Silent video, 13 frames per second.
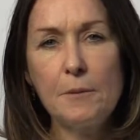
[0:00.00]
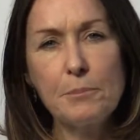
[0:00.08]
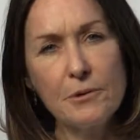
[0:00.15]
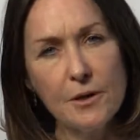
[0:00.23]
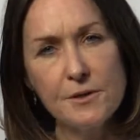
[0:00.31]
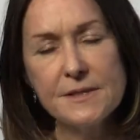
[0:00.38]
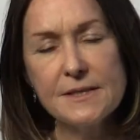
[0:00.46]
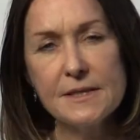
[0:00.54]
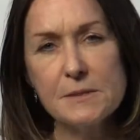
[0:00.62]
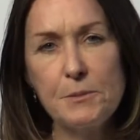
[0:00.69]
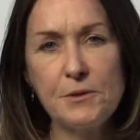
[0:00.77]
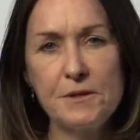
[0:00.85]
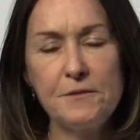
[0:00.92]
process
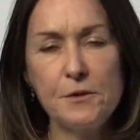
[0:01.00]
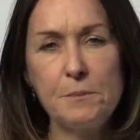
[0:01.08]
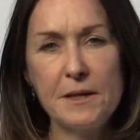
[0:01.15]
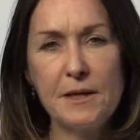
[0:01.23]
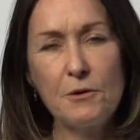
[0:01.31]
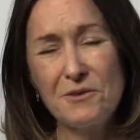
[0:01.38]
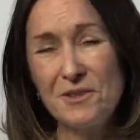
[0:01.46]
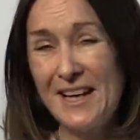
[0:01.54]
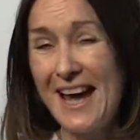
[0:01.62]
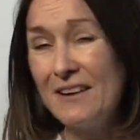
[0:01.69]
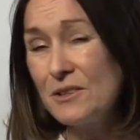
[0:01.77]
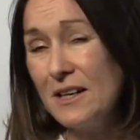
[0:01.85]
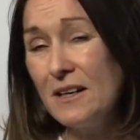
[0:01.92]
point of view or an
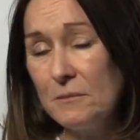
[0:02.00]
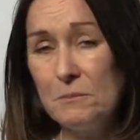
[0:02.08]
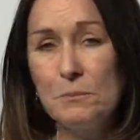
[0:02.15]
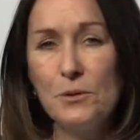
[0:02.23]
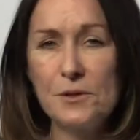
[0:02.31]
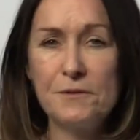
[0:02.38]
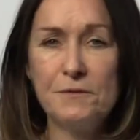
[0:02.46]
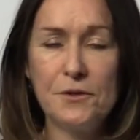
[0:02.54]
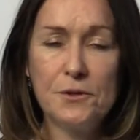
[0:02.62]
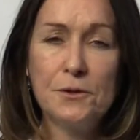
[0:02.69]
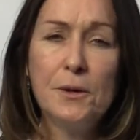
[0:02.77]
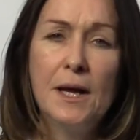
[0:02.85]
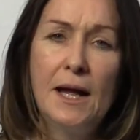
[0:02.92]
outcome point of view,